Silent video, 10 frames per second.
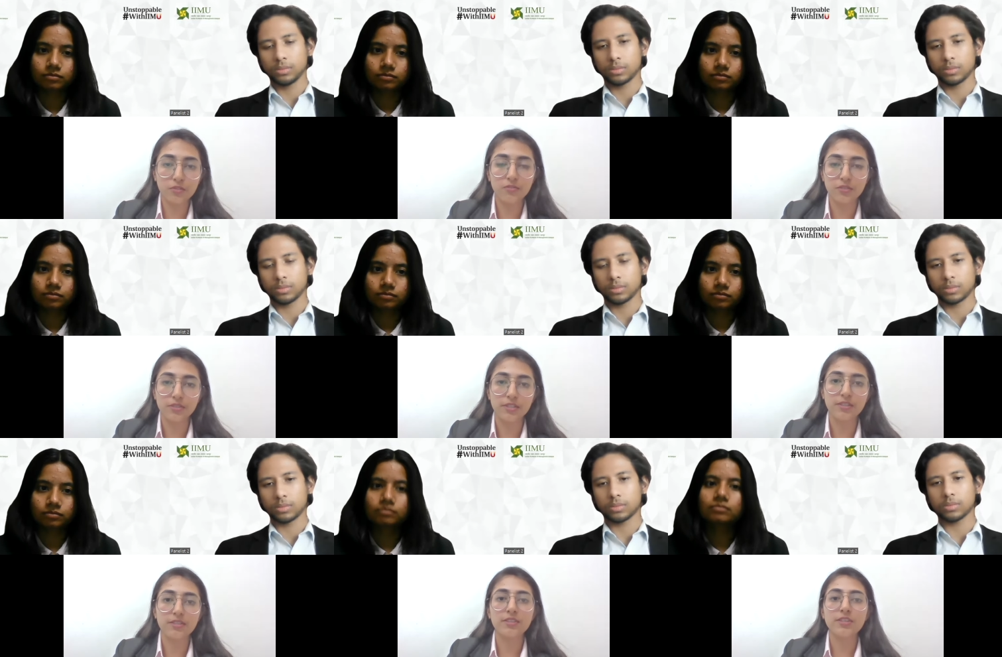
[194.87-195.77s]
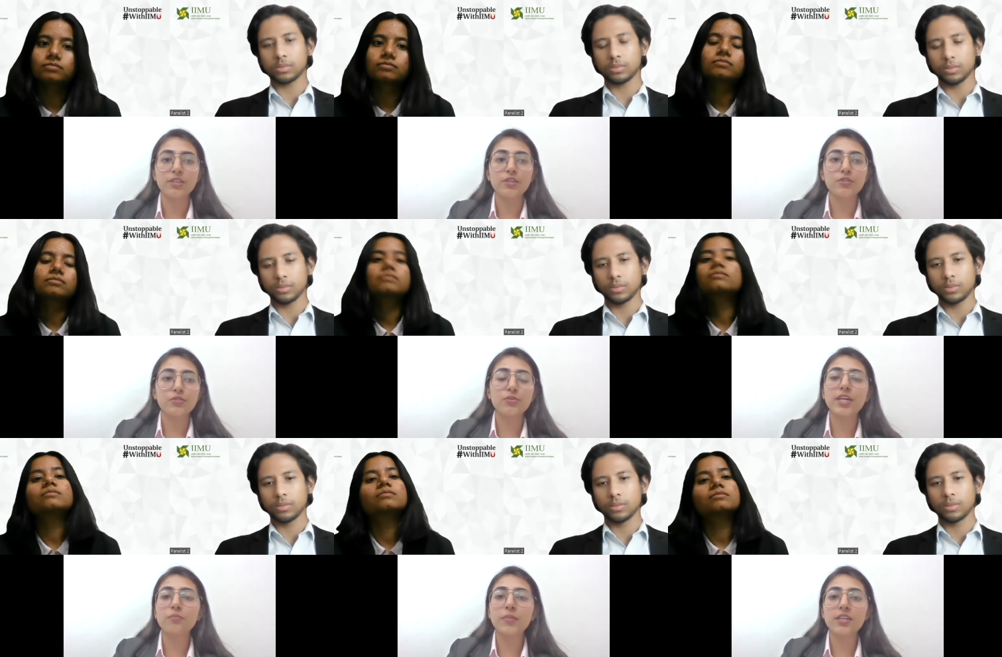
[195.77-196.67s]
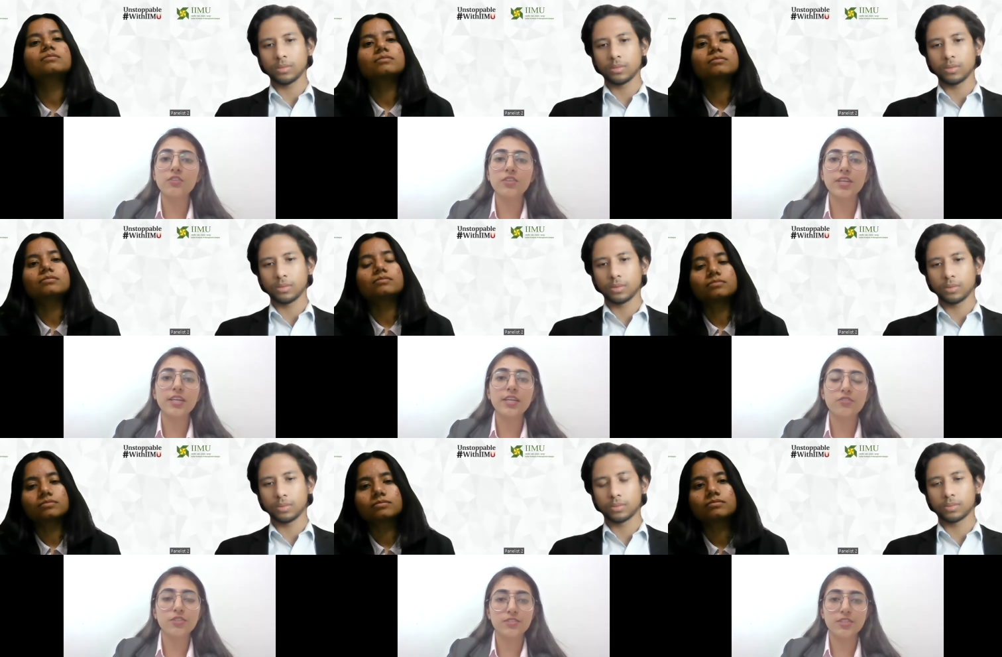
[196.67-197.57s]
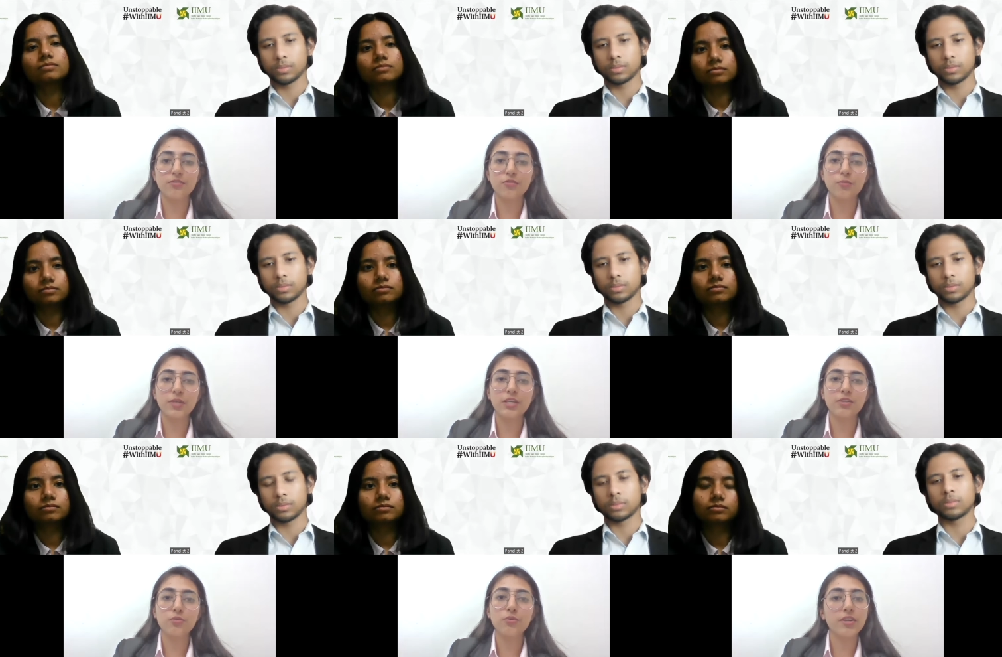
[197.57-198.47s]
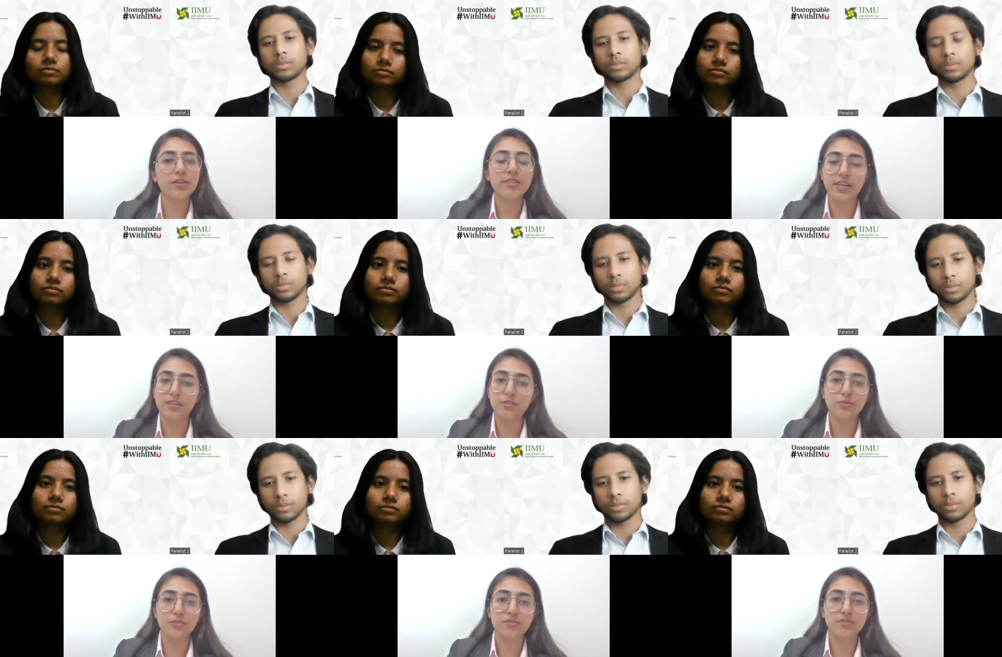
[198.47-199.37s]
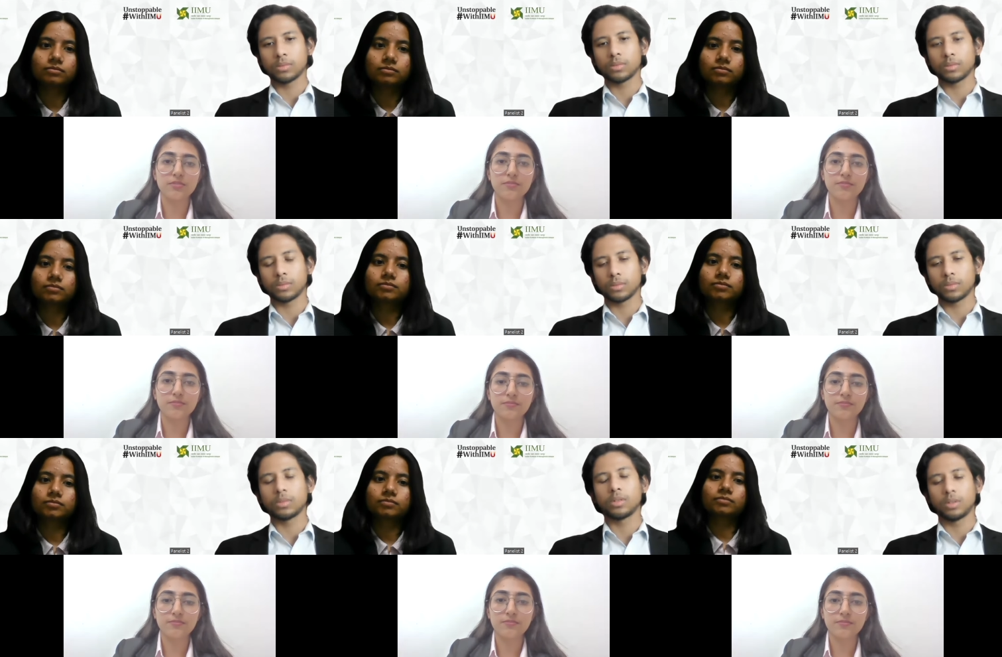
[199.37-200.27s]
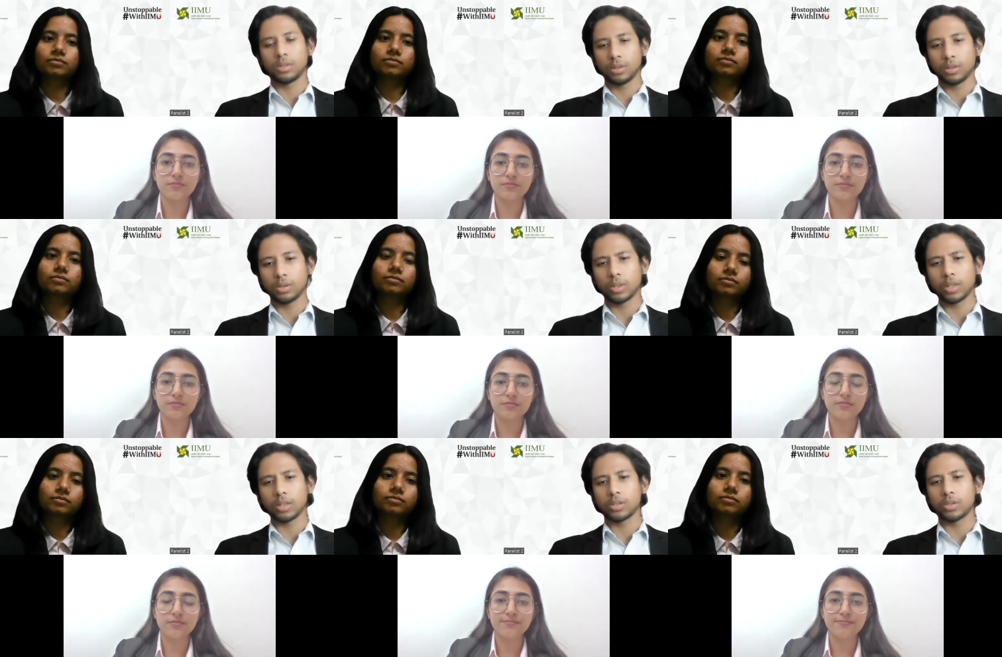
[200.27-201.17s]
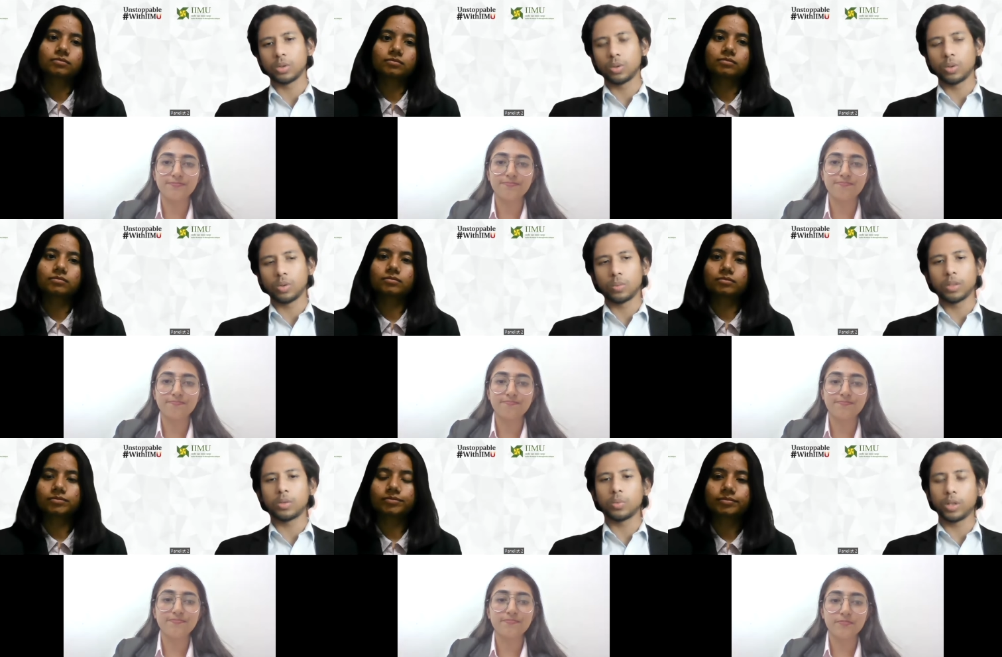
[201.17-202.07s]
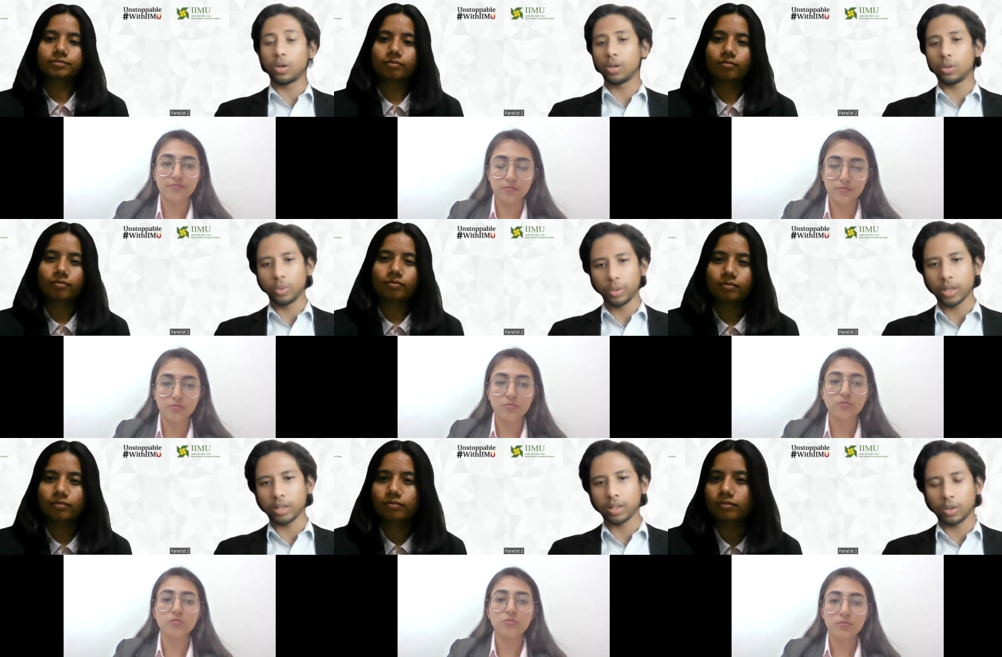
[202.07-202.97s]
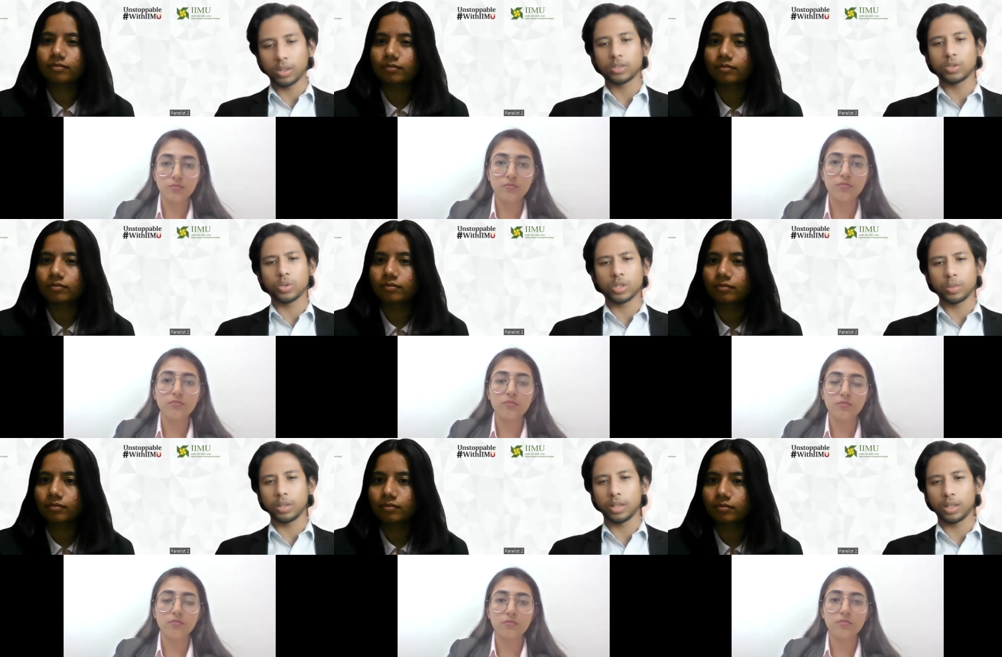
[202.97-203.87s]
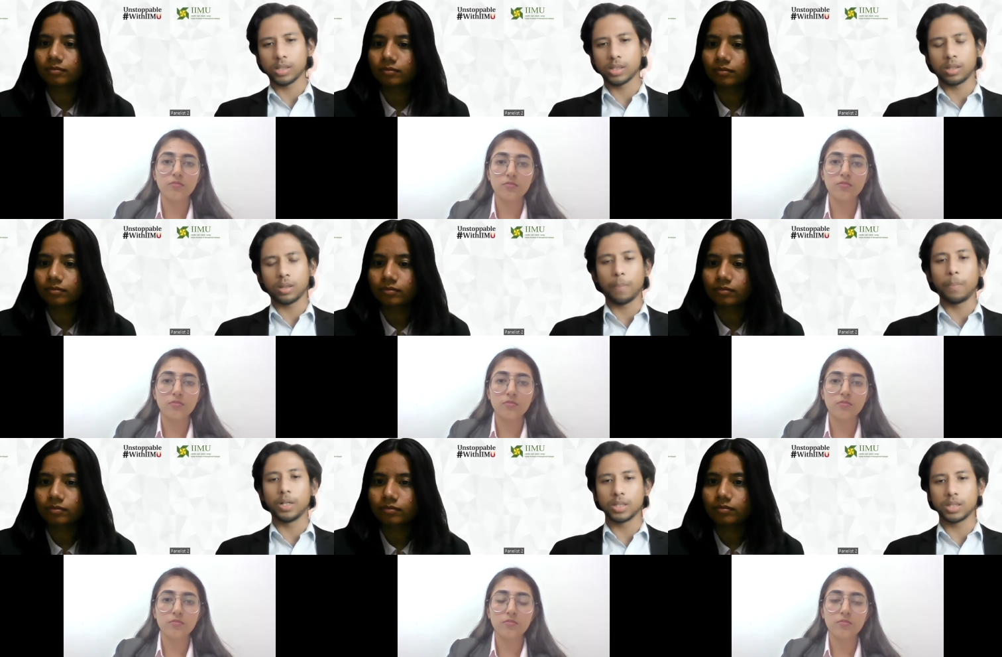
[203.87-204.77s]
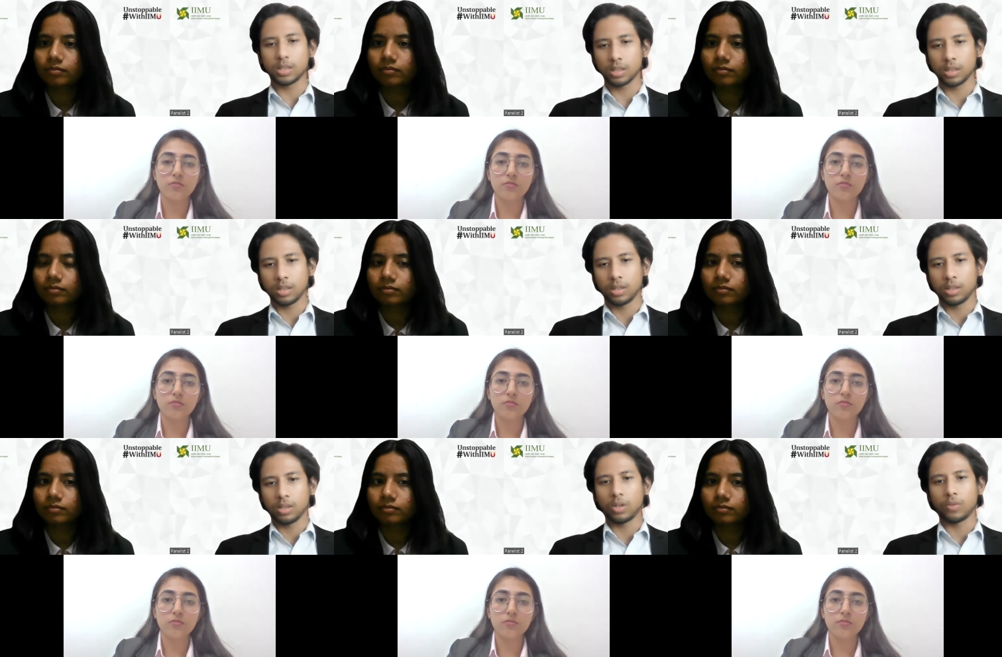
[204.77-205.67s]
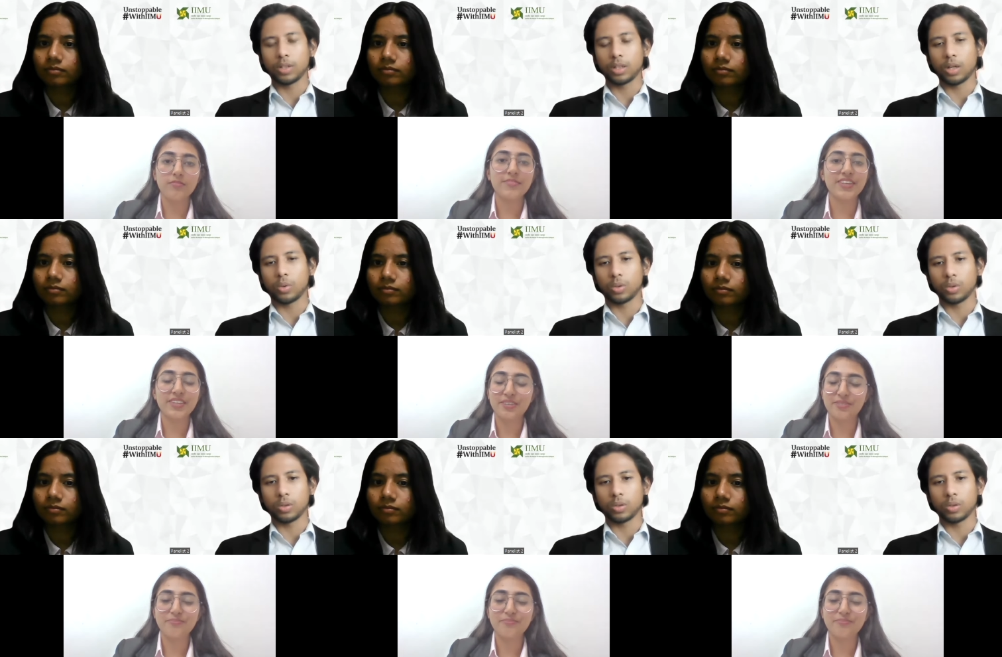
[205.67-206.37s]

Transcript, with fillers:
Speaker 1: the world. So that made it really interesting for me to learn that course.
Speaker 2: Okay, so but we all know right now that social media is the buzz of the Yeah. town.